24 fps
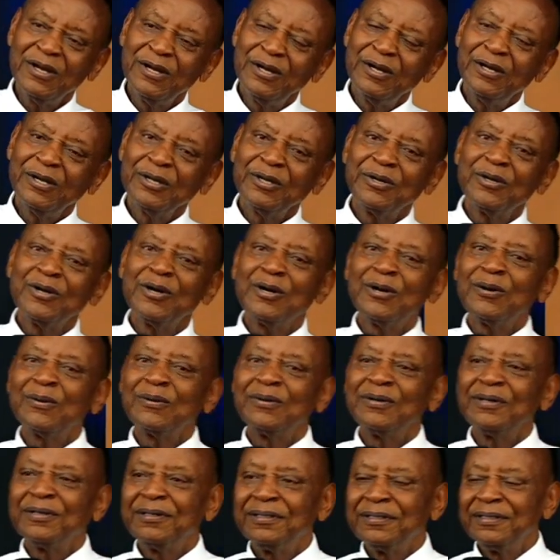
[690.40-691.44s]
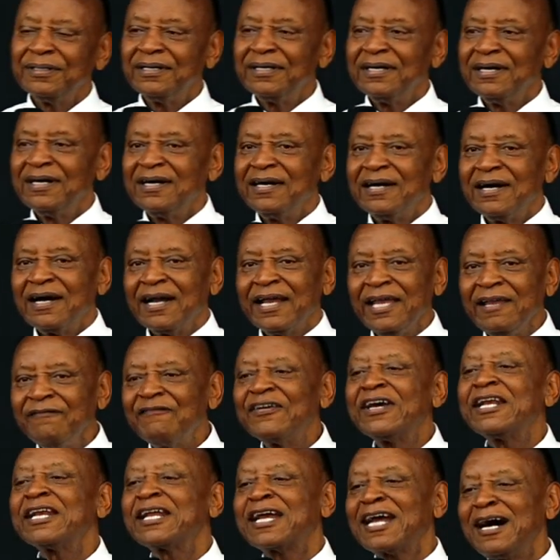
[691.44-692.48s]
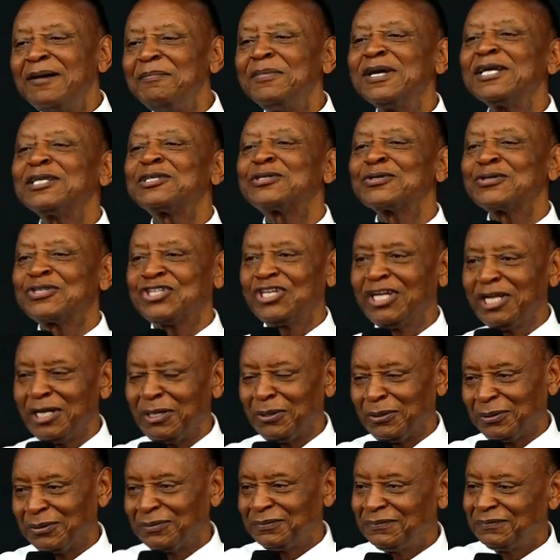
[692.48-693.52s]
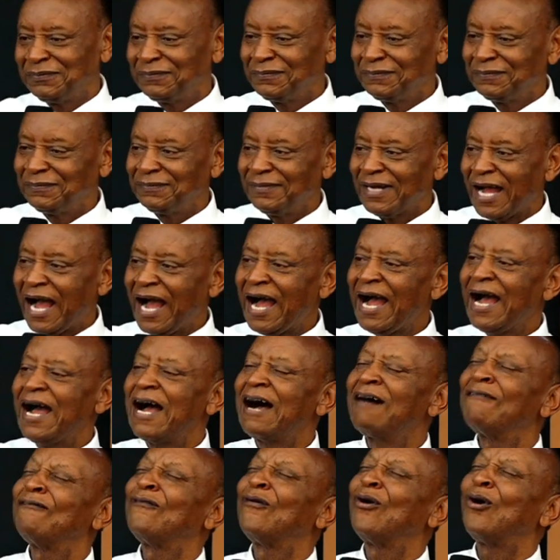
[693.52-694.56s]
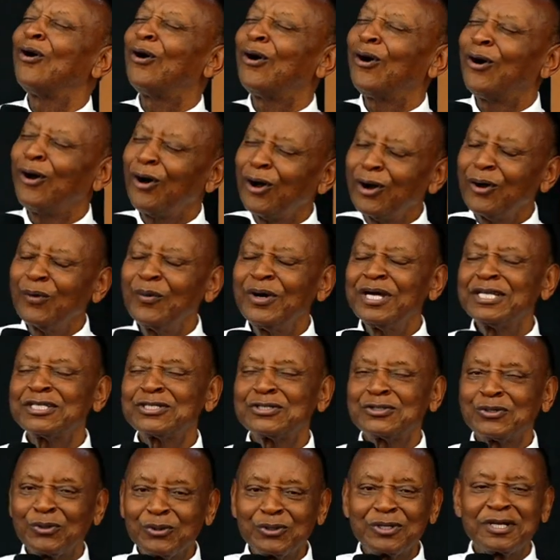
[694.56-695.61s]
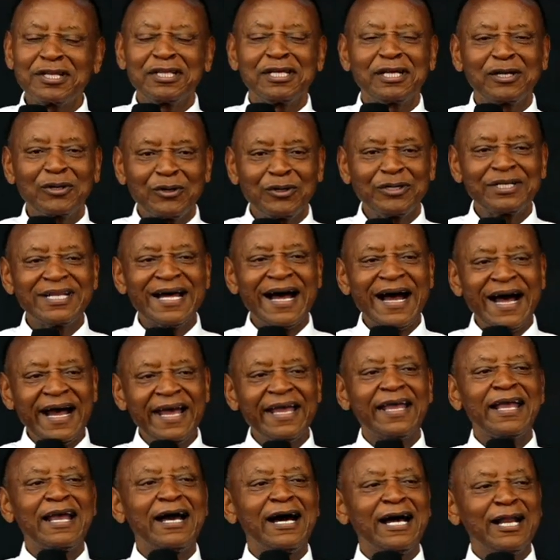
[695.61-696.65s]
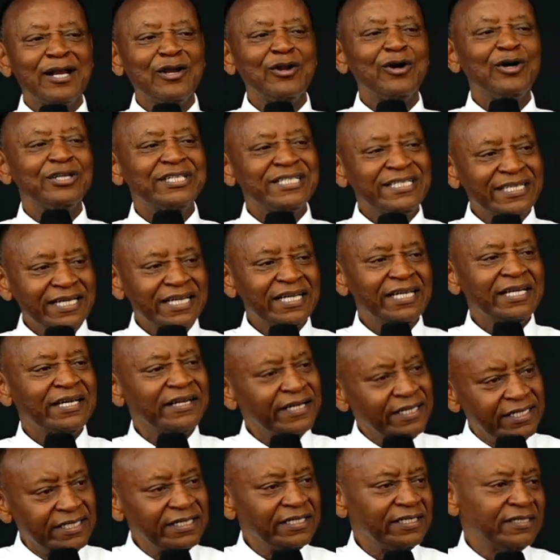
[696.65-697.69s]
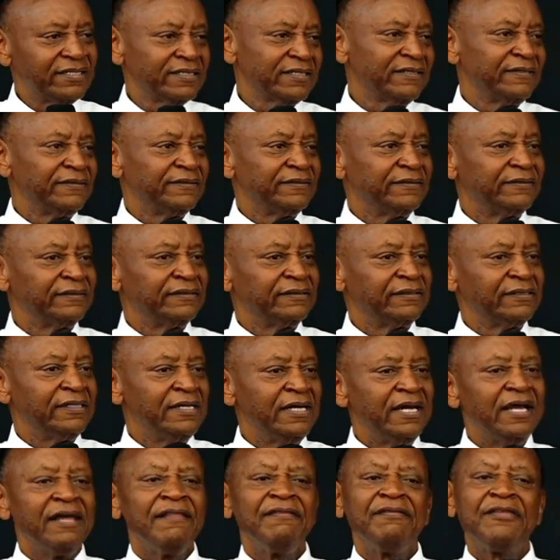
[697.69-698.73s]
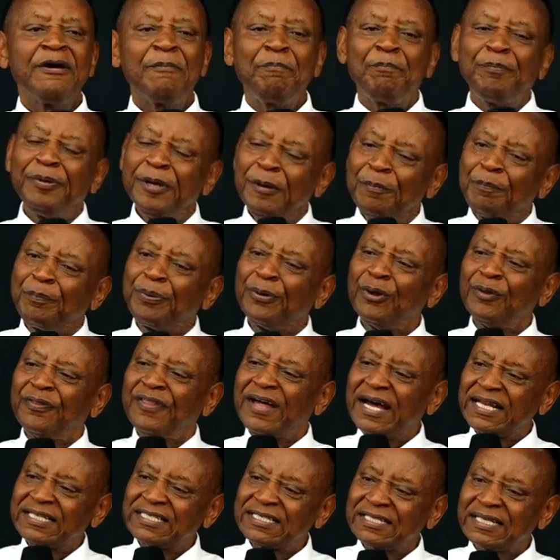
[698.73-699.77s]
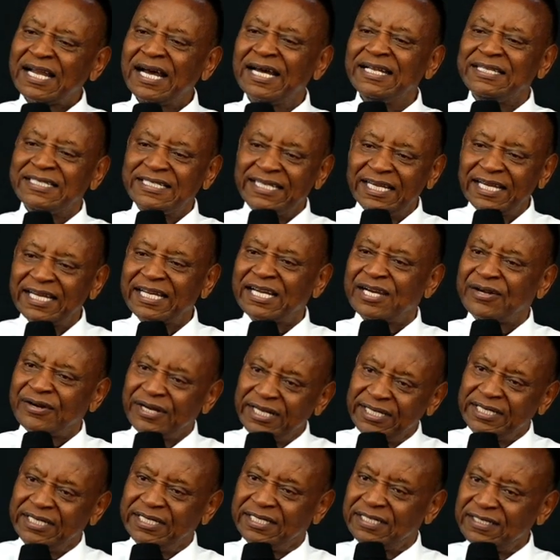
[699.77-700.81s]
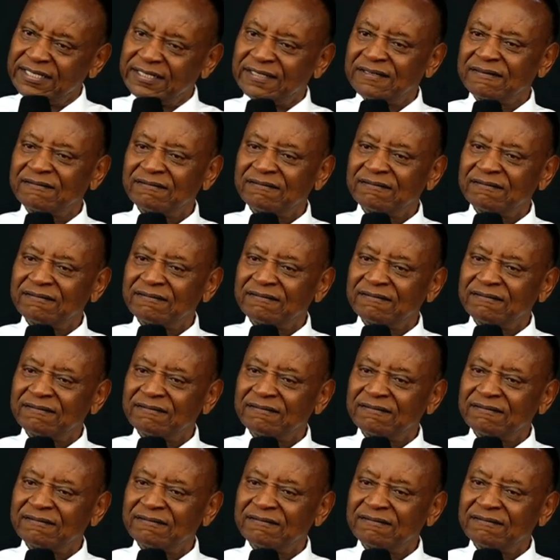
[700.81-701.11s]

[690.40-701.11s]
You know, even coming to Shiloh, I have always told the Lord, I cannot take credit. The people that can take credit